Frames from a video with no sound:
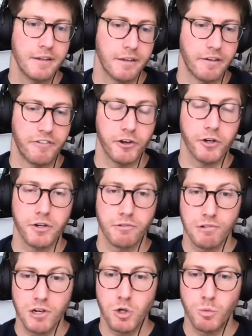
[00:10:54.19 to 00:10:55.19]
If you're in a
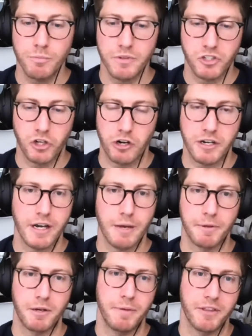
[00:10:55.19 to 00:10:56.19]
room, turn it
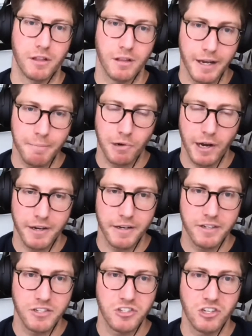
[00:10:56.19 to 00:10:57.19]
up could be the light
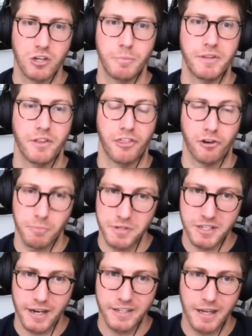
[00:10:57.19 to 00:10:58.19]
brightness, could be the
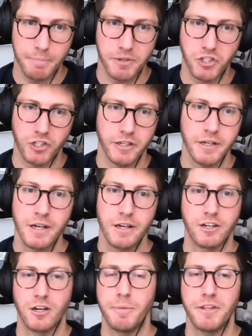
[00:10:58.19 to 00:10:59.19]
thermostat temperature,
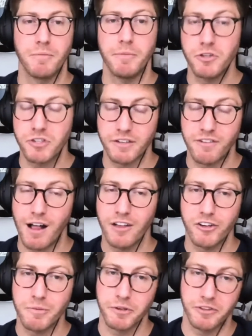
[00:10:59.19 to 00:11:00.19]
could be the music
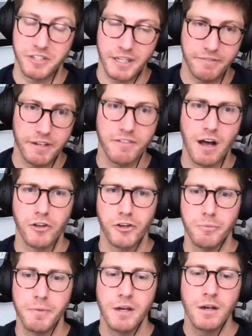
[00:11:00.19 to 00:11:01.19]
volume or the TV
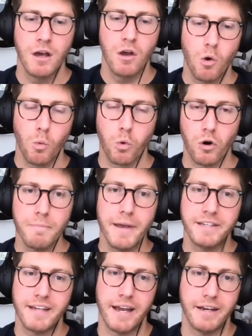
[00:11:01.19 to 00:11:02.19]
volume. We're
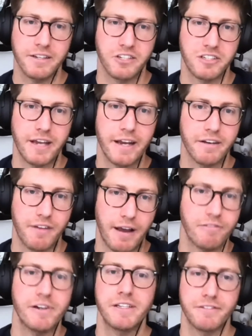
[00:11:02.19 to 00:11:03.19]
maintaining state of
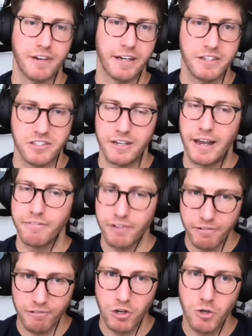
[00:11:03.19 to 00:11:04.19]
every device in
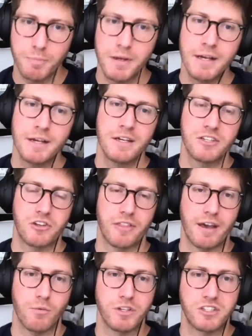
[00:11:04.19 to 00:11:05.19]
every room so
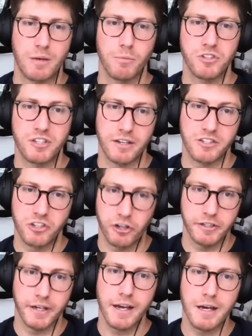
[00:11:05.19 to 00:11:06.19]
that when someone says
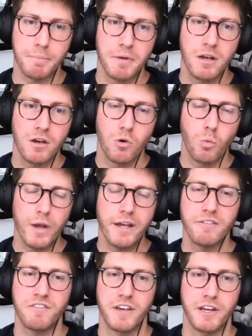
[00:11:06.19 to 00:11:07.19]
turn it up, we
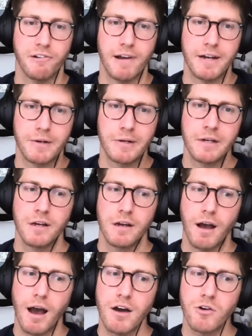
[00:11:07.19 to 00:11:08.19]
can figure out,
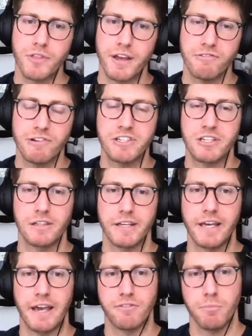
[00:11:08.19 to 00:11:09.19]
oh, they recently
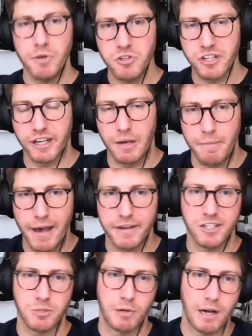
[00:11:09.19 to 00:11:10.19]
gave a music command,
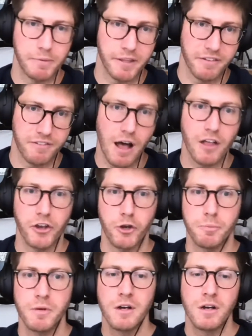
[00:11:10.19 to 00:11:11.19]
it's probably the
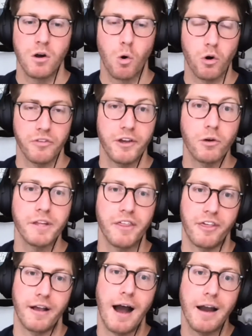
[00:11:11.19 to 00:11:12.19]
volume. Or the only
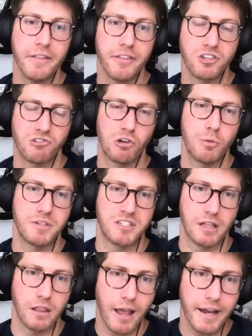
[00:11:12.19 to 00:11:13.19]
thing on in this room is
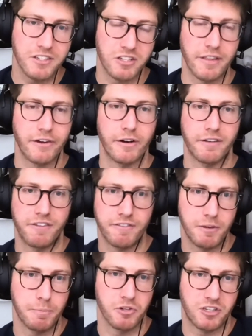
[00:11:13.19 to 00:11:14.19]
the lights and they're at a
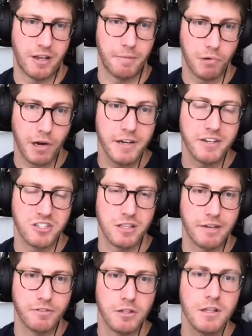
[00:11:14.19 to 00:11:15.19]
50% brightness
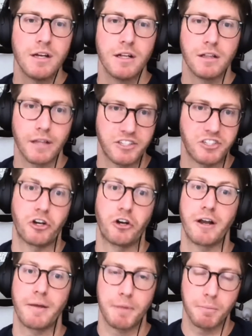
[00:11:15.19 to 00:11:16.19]
level. Let's
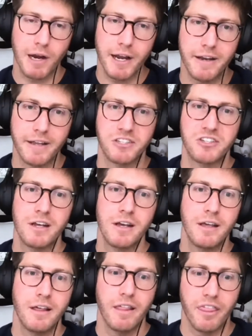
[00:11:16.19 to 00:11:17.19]
turn up the brightness.
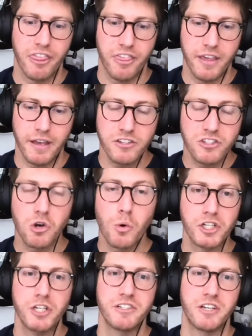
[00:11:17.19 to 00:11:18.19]
The
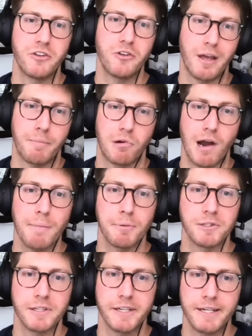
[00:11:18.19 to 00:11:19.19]
intuition to do that
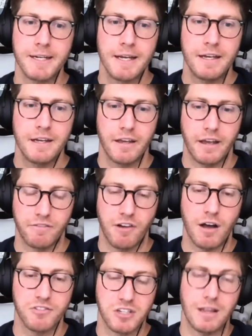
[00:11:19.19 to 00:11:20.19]
properly
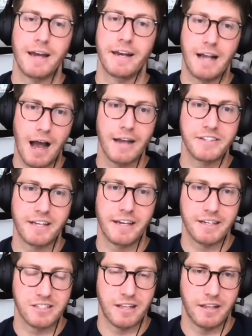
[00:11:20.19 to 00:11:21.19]
involves a lot of
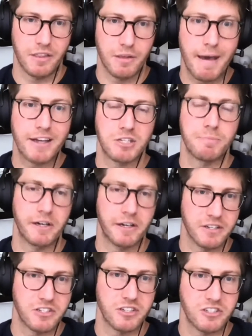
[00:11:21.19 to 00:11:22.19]
context that the mass
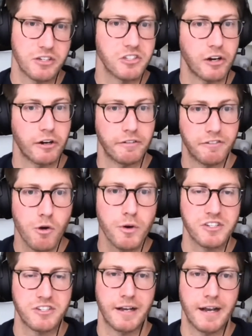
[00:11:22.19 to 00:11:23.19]
market assistants aren't
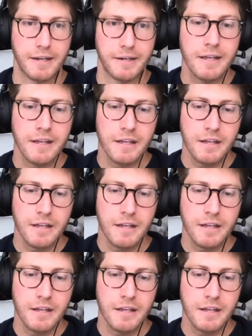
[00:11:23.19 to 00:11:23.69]
focusing on.